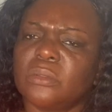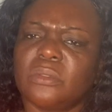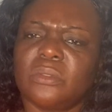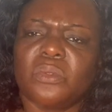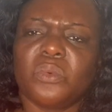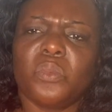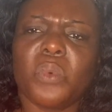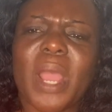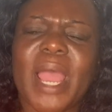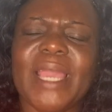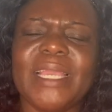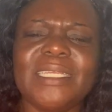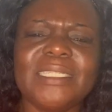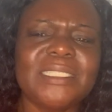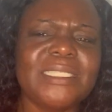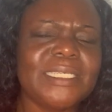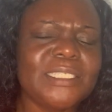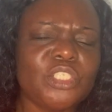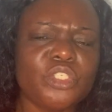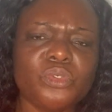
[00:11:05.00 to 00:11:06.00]
Why
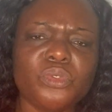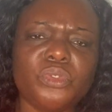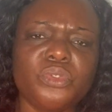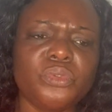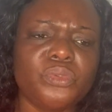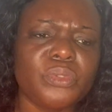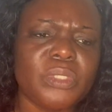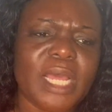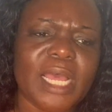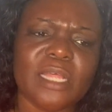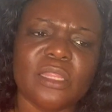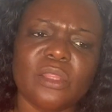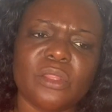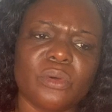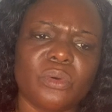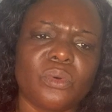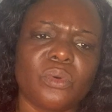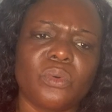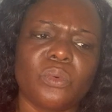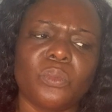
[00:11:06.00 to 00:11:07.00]
did you do that
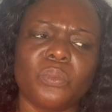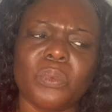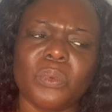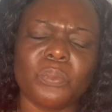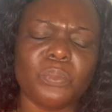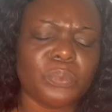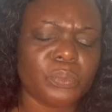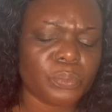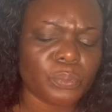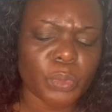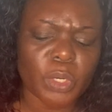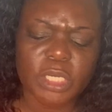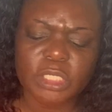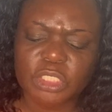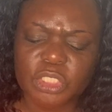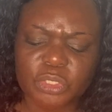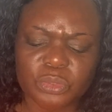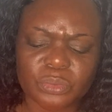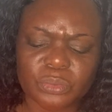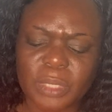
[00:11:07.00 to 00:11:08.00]
though?
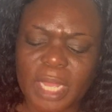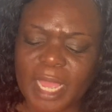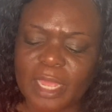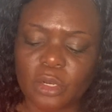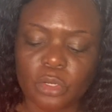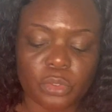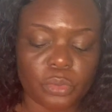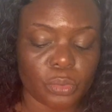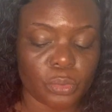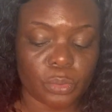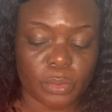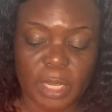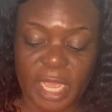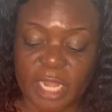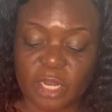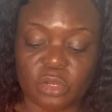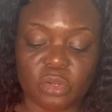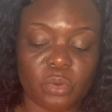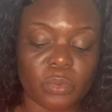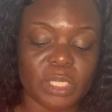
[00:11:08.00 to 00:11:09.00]
Weren't you? I don't
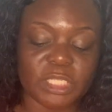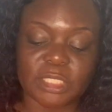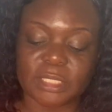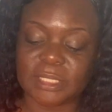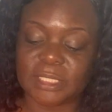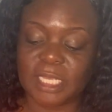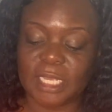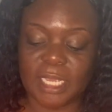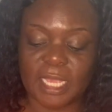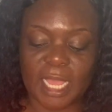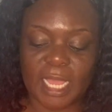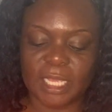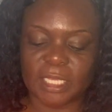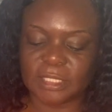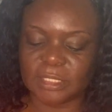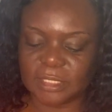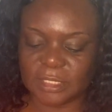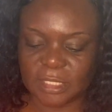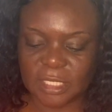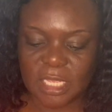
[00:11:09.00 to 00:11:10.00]
know what to say,
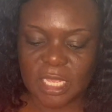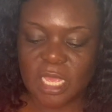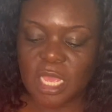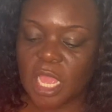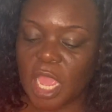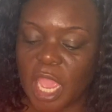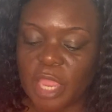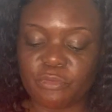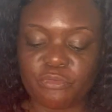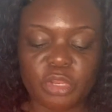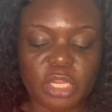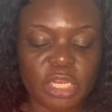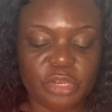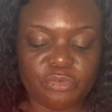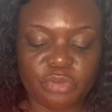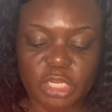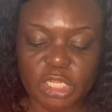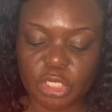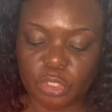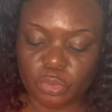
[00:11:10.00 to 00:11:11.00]
guys. I
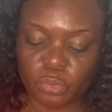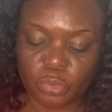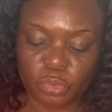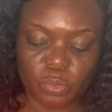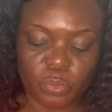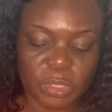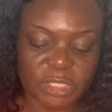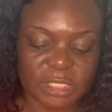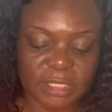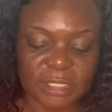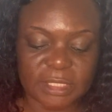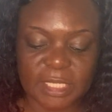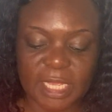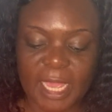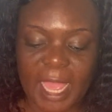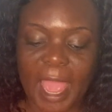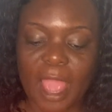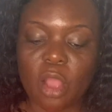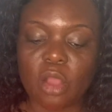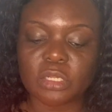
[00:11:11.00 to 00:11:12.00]
really don't know what to say.
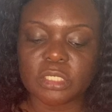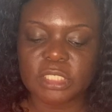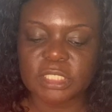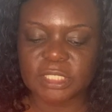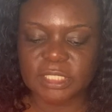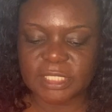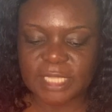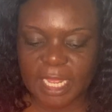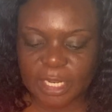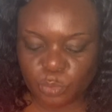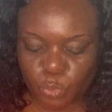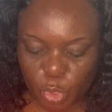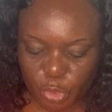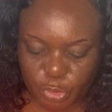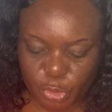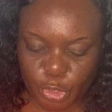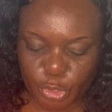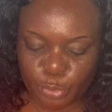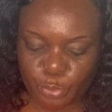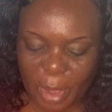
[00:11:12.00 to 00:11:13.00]
I understand what
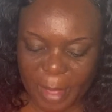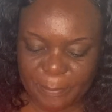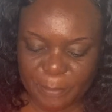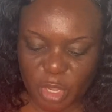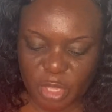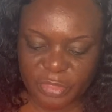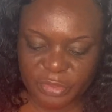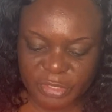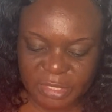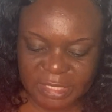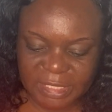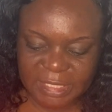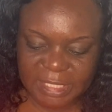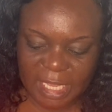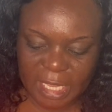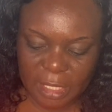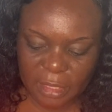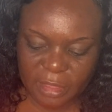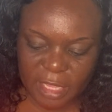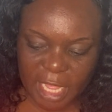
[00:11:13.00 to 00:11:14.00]
her grandmother is
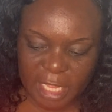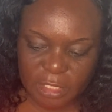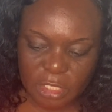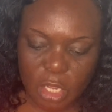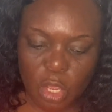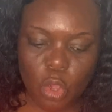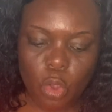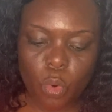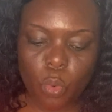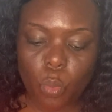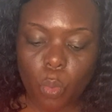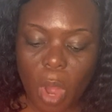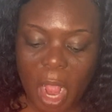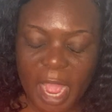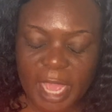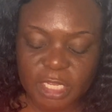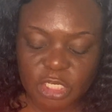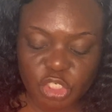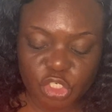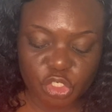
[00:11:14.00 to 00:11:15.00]
saying, that
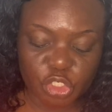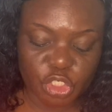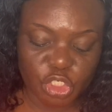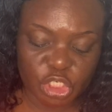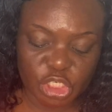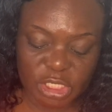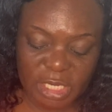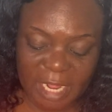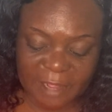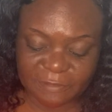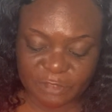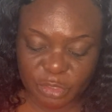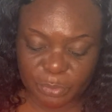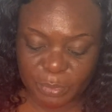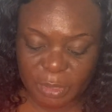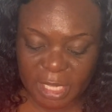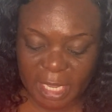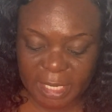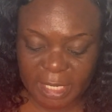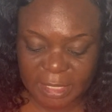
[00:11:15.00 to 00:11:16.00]
why should she have to
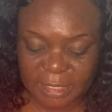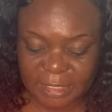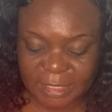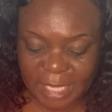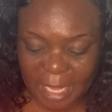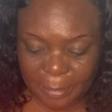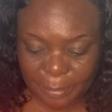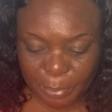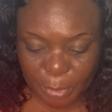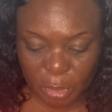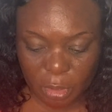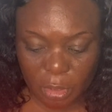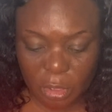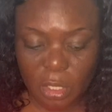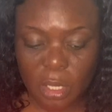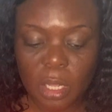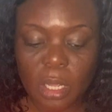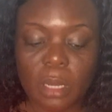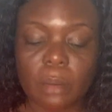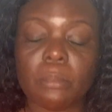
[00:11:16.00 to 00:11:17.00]
be an example,
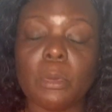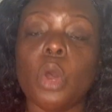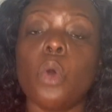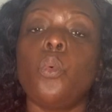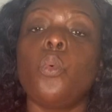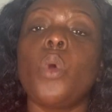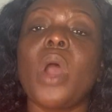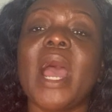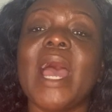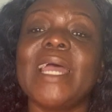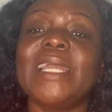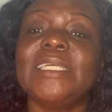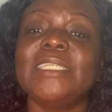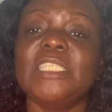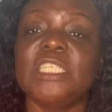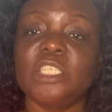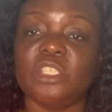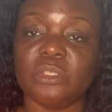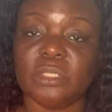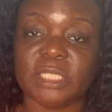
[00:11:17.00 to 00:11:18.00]
but why
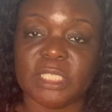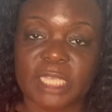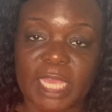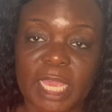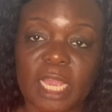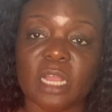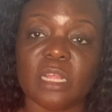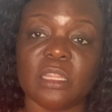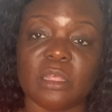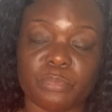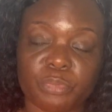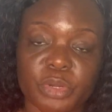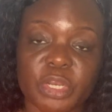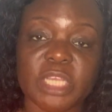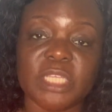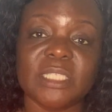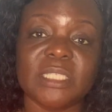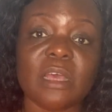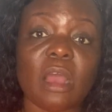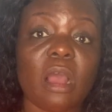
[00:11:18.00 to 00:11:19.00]
did you take the
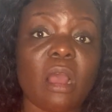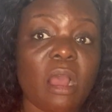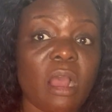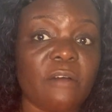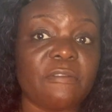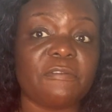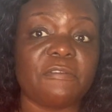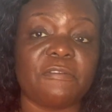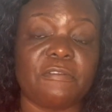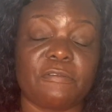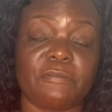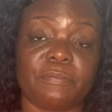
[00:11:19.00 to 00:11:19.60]
brace off?